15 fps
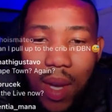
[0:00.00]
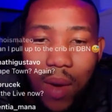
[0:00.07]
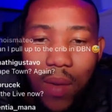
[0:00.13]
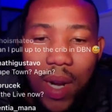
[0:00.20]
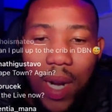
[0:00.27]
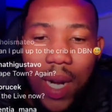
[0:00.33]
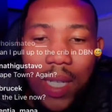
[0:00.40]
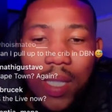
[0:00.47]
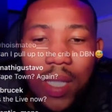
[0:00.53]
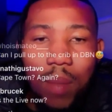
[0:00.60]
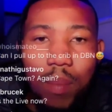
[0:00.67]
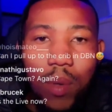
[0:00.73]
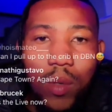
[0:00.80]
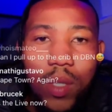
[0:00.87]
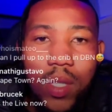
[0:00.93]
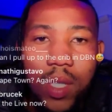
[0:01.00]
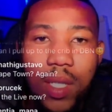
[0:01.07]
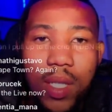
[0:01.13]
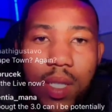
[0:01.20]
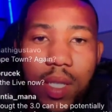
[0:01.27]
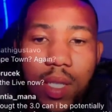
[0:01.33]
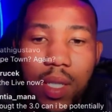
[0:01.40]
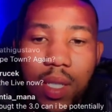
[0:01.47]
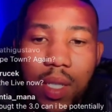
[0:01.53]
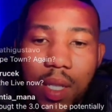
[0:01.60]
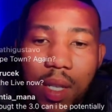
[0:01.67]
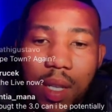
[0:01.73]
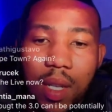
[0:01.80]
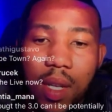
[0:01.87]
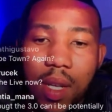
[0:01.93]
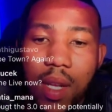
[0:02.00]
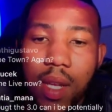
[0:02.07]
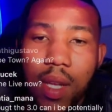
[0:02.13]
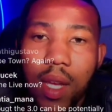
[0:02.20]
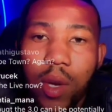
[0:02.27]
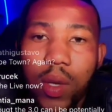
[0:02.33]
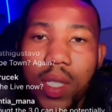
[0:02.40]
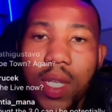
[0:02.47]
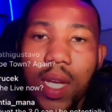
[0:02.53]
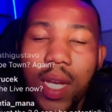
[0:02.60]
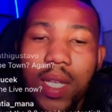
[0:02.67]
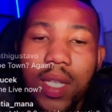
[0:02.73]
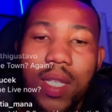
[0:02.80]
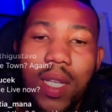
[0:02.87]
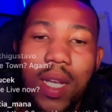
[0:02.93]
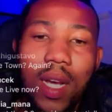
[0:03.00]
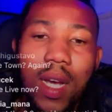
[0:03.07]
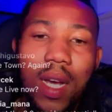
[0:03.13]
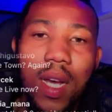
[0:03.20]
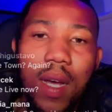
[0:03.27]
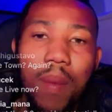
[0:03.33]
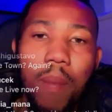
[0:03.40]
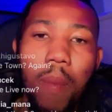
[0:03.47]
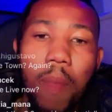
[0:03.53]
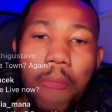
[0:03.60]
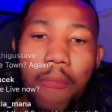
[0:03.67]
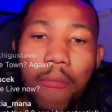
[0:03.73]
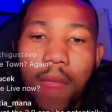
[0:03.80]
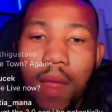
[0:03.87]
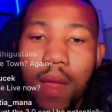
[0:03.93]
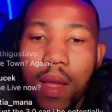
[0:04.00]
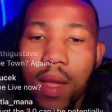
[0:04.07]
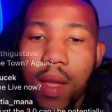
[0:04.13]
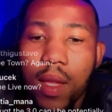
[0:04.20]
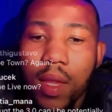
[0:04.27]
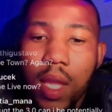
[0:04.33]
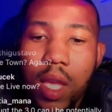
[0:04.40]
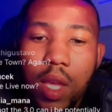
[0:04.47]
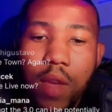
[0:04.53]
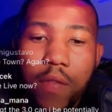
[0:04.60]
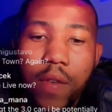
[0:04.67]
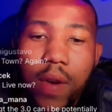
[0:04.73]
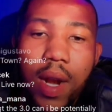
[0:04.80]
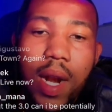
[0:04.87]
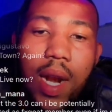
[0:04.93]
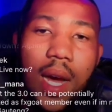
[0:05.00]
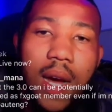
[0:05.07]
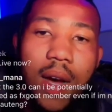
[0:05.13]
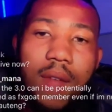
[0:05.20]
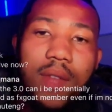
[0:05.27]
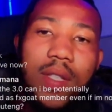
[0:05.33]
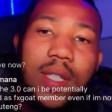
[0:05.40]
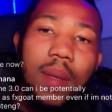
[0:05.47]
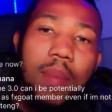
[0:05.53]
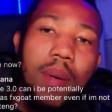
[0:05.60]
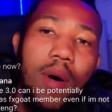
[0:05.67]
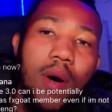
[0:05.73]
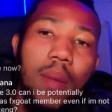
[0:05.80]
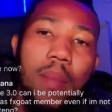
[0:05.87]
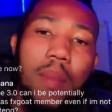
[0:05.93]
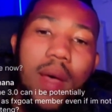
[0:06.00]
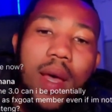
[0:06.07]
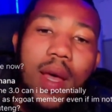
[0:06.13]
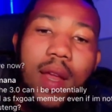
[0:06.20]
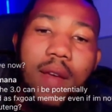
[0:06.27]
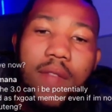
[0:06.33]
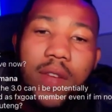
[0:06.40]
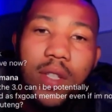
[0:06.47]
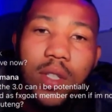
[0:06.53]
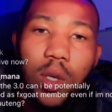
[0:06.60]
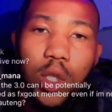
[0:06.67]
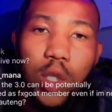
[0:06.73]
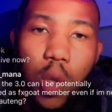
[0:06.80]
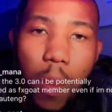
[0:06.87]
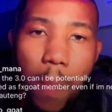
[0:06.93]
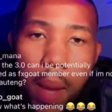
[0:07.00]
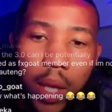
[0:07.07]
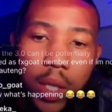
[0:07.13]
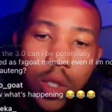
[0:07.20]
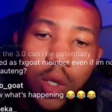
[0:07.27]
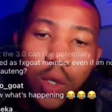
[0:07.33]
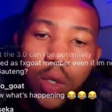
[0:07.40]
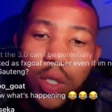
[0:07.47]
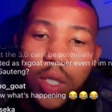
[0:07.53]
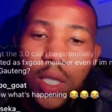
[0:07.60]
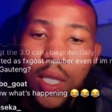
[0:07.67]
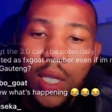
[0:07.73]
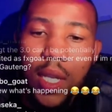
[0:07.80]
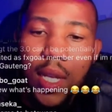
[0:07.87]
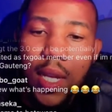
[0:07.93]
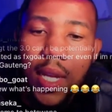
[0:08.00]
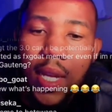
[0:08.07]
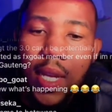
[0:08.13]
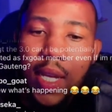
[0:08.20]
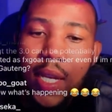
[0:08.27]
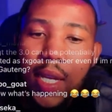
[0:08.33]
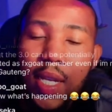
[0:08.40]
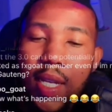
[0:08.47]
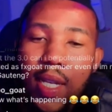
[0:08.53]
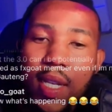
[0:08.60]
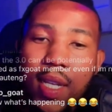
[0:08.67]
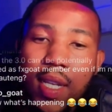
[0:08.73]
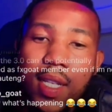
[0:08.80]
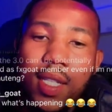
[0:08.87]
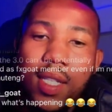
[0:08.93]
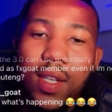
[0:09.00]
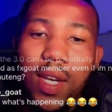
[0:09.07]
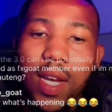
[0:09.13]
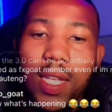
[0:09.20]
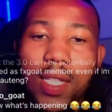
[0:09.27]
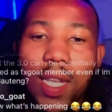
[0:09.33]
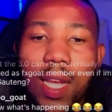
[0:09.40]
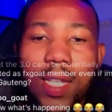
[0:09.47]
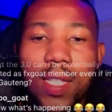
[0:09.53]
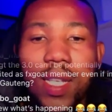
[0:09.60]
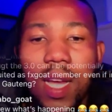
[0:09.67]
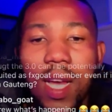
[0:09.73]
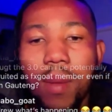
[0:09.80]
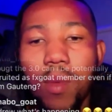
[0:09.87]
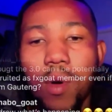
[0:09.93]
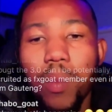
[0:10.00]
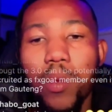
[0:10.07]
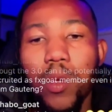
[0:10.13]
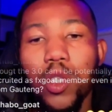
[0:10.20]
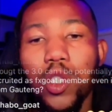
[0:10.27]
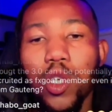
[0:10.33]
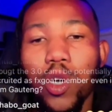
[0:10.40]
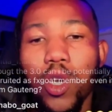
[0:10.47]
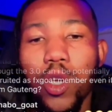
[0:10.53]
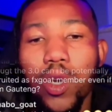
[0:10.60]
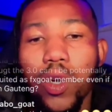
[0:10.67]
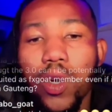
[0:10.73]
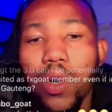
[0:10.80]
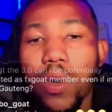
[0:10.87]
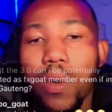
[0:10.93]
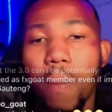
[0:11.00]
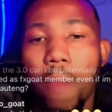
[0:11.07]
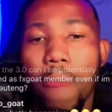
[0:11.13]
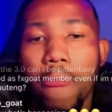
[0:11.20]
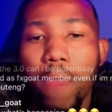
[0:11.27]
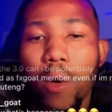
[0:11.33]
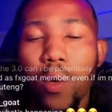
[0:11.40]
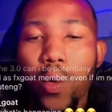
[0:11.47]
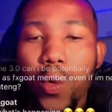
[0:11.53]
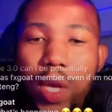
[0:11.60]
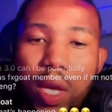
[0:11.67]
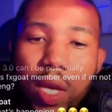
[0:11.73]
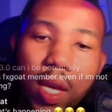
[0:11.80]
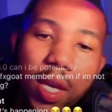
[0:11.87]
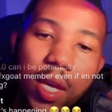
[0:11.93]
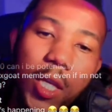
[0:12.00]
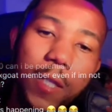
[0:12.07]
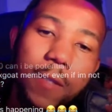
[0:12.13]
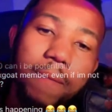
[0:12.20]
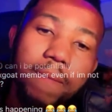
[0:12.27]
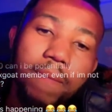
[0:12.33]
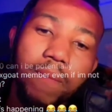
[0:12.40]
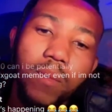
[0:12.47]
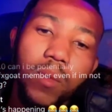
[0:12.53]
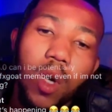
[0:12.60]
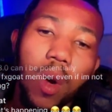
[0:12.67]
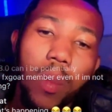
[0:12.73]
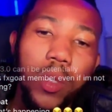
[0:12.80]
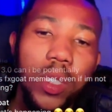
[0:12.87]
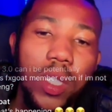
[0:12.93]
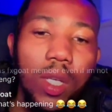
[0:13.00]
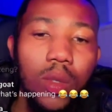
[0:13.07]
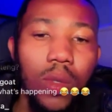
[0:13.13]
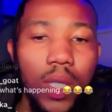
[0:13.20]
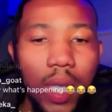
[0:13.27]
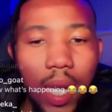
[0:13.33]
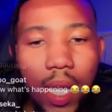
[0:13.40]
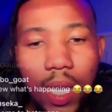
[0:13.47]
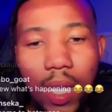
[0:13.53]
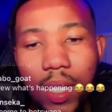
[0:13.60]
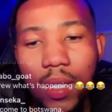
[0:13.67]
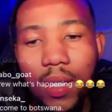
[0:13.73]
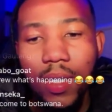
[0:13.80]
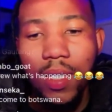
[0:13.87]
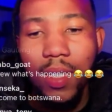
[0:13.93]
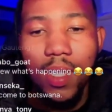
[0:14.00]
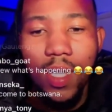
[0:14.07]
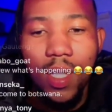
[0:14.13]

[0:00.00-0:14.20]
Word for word: I don't wanna rush that process. Anyways, guys, um, thank you for the love and support, man. If it's good, your mentors. You know the vibes. See you guys next time. Hope you enjoy your your week. Hope you stick to trading.